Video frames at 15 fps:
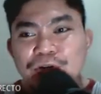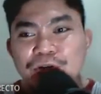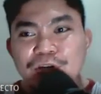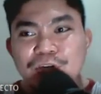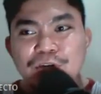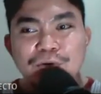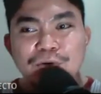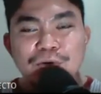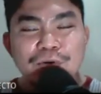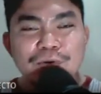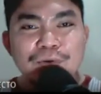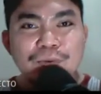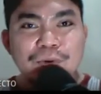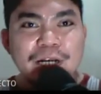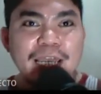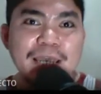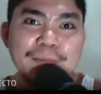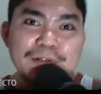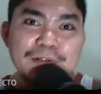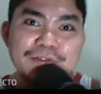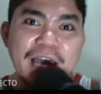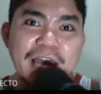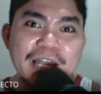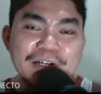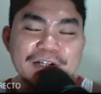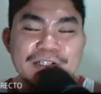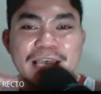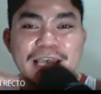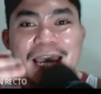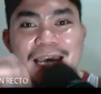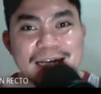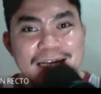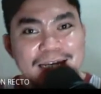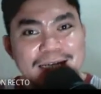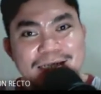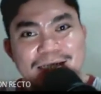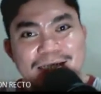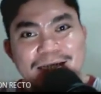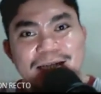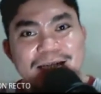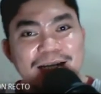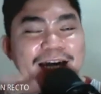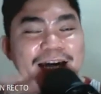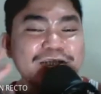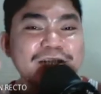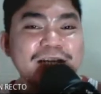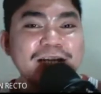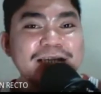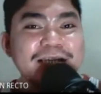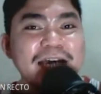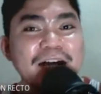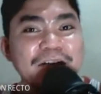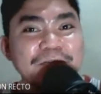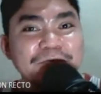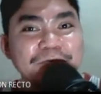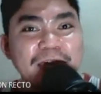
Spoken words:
were able to understand the selection itself